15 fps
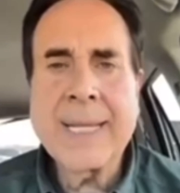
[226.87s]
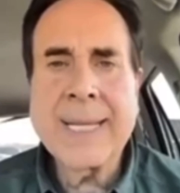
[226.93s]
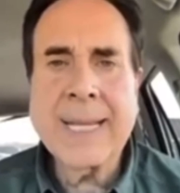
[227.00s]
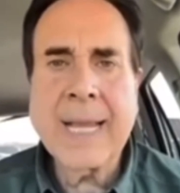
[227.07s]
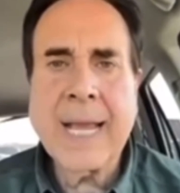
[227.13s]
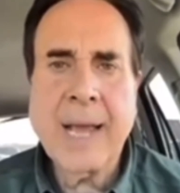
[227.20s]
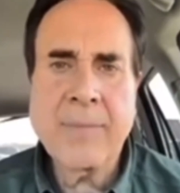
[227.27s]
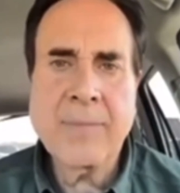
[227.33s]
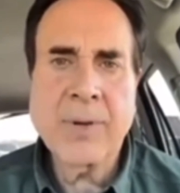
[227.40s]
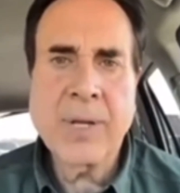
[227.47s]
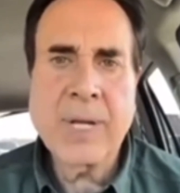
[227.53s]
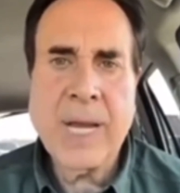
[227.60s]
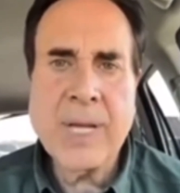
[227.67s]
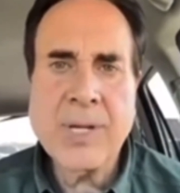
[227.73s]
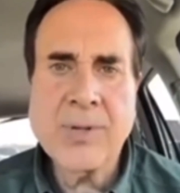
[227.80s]

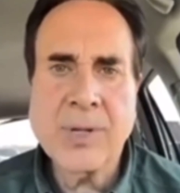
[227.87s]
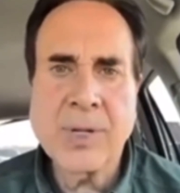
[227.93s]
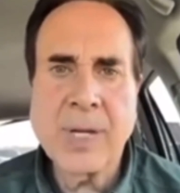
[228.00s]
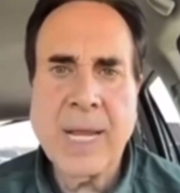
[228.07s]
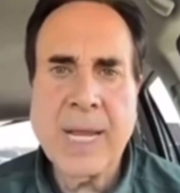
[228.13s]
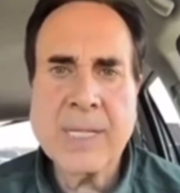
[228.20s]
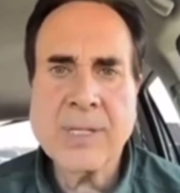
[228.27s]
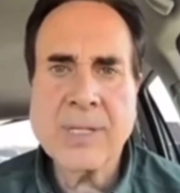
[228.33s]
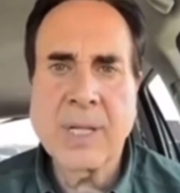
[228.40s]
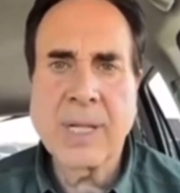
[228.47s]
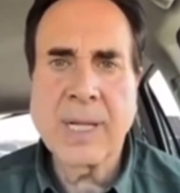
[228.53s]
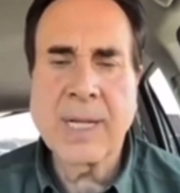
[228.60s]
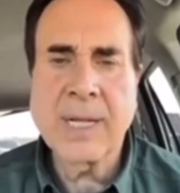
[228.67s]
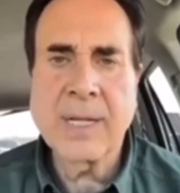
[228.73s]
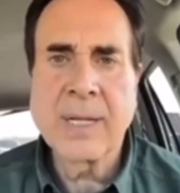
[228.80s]
confrontation
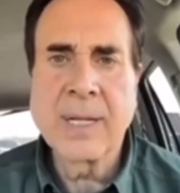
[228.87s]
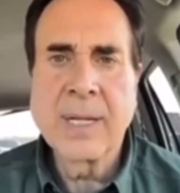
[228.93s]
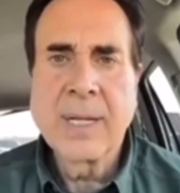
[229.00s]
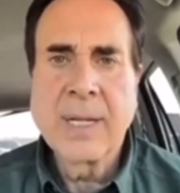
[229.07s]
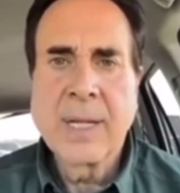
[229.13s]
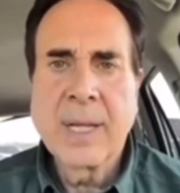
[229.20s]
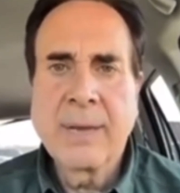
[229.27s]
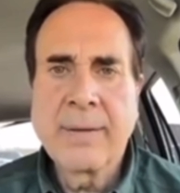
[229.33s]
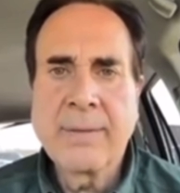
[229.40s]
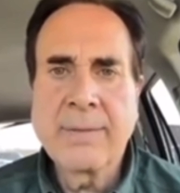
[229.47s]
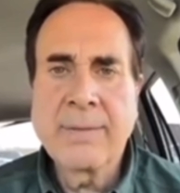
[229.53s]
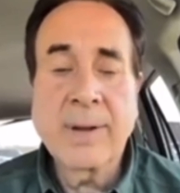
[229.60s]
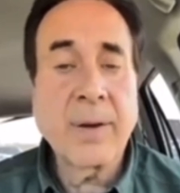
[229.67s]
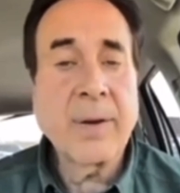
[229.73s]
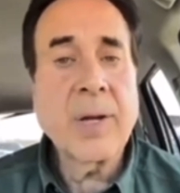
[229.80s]
escalated
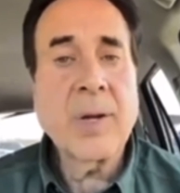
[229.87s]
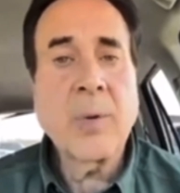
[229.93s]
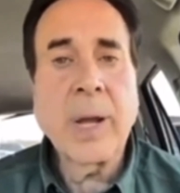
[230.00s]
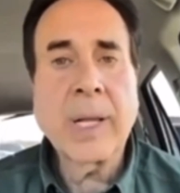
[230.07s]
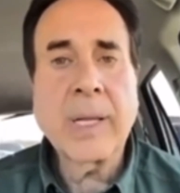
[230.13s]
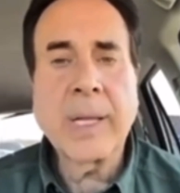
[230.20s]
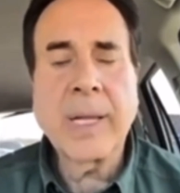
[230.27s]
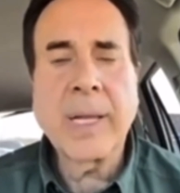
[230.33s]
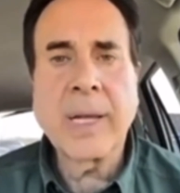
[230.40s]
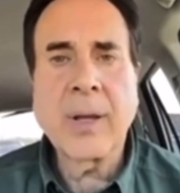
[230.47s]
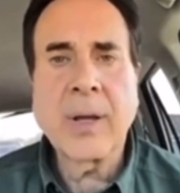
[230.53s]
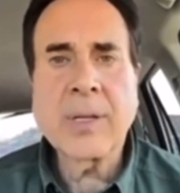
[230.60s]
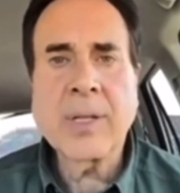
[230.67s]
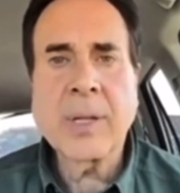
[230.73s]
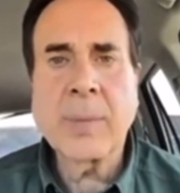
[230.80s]
very quickly, and
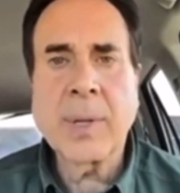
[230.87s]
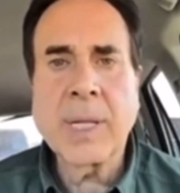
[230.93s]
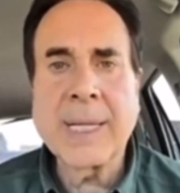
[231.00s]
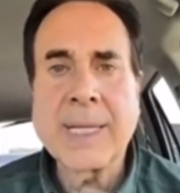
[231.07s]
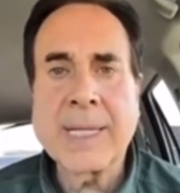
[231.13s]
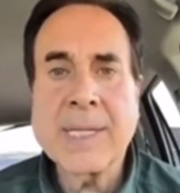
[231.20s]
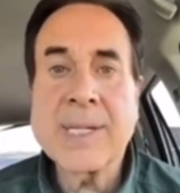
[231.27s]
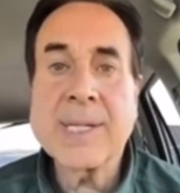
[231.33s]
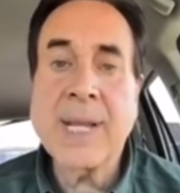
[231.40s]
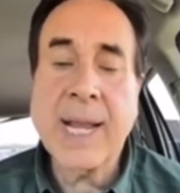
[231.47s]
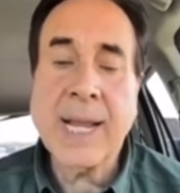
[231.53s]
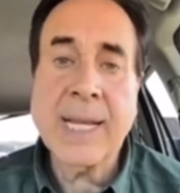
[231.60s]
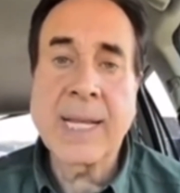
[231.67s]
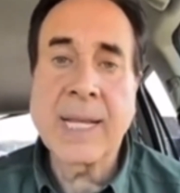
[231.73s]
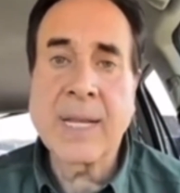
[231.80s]
ultimately, the
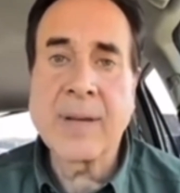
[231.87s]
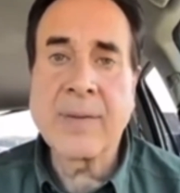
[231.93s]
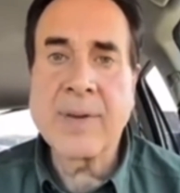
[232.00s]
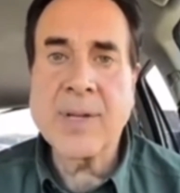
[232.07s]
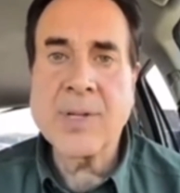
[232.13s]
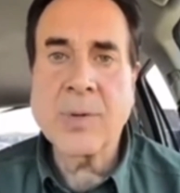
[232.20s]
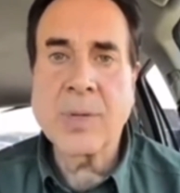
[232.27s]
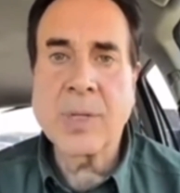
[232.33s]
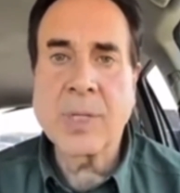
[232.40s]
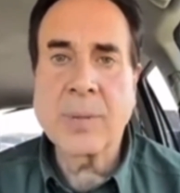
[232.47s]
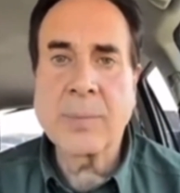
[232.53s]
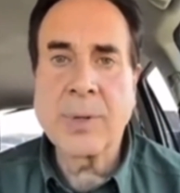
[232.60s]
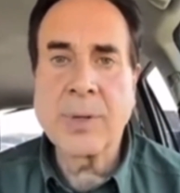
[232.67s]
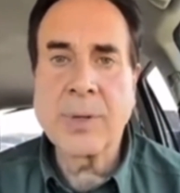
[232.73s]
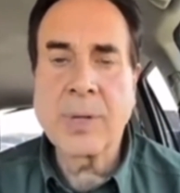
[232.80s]
second individual in the
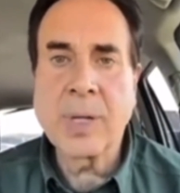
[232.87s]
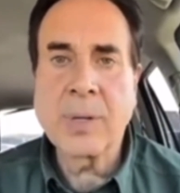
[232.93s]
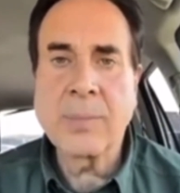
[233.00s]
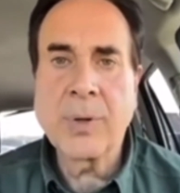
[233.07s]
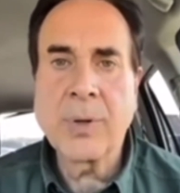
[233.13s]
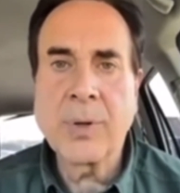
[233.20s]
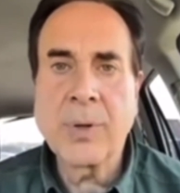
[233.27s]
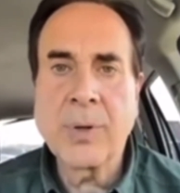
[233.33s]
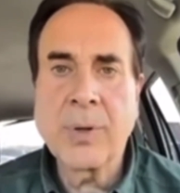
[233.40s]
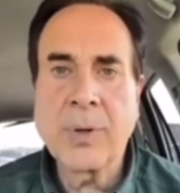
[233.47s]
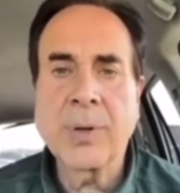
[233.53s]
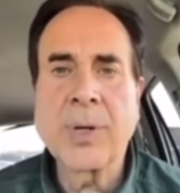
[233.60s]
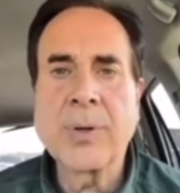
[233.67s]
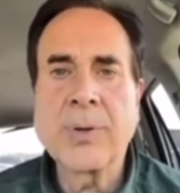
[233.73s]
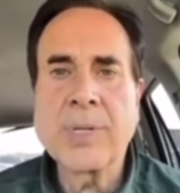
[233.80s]
booth
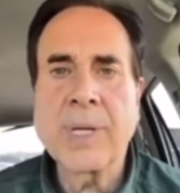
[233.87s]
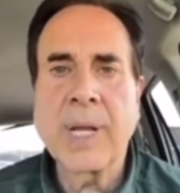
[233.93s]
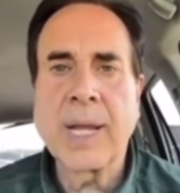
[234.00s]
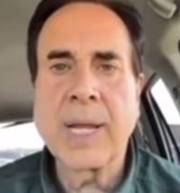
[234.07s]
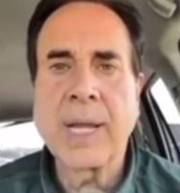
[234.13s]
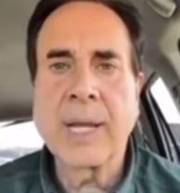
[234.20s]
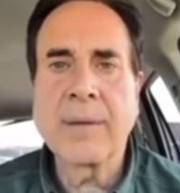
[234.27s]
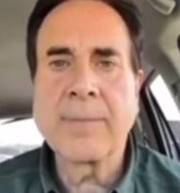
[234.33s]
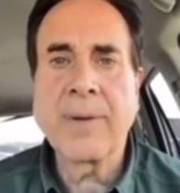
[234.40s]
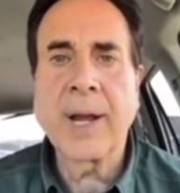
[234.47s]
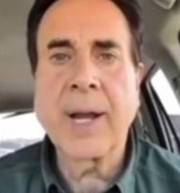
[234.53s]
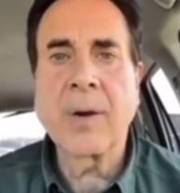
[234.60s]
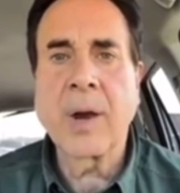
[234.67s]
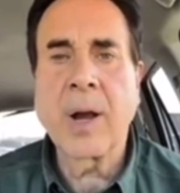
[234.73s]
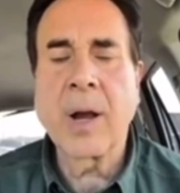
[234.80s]
produced a uh,
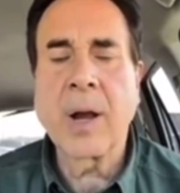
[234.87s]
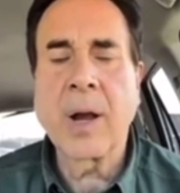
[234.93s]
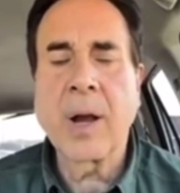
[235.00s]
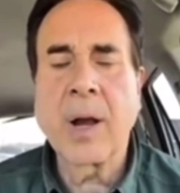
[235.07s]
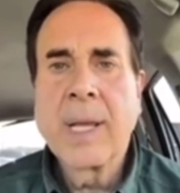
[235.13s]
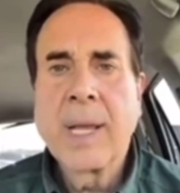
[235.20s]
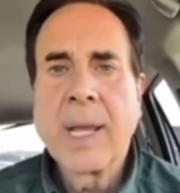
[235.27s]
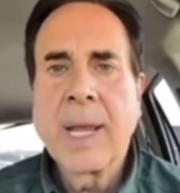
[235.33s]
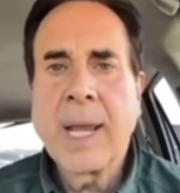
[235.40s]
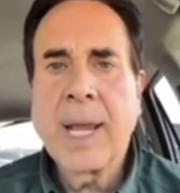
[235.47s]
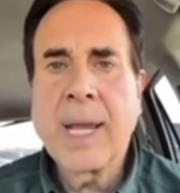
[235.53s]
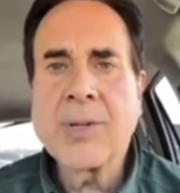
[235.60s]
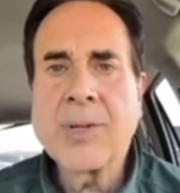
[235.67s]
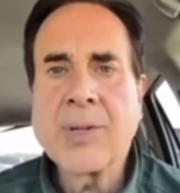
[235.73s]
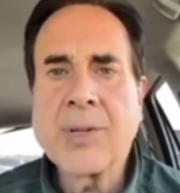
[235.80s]
firearm
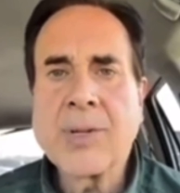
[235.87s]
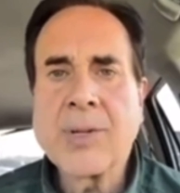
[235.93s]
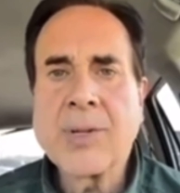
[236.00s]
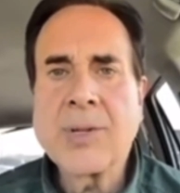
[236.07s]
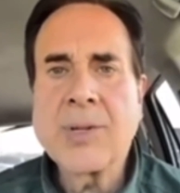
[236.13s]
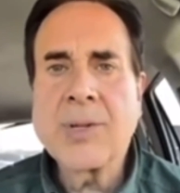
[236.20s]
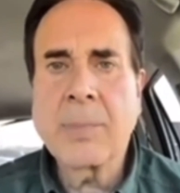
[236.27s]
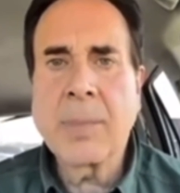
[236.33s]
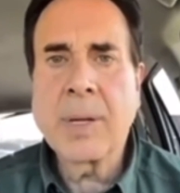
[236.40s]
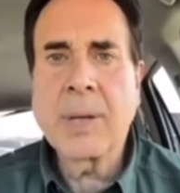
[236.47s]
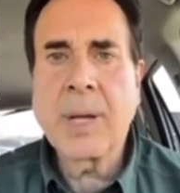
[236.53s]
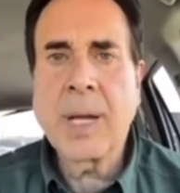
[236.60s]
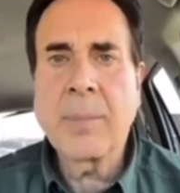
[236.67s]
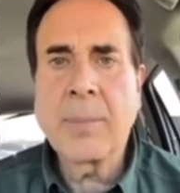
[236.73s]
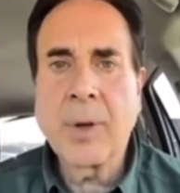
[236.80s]
and shot him
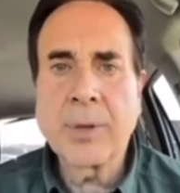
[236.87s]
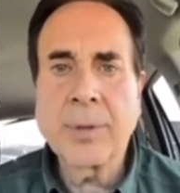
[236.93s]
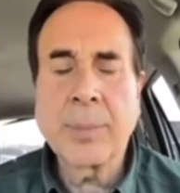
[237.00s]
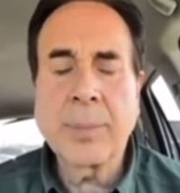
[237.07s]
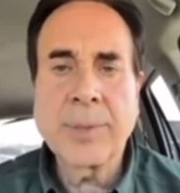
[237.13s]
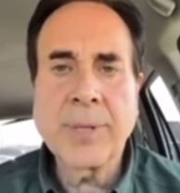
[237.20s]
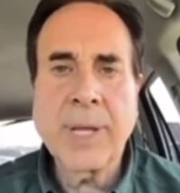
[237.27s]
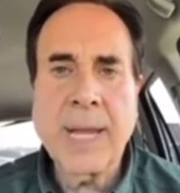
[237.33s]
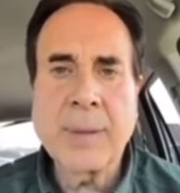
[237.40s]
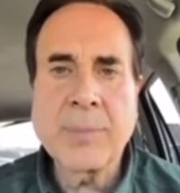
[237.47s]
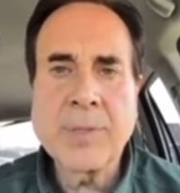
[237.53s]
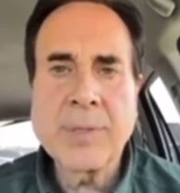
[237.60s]
uh, multiple times.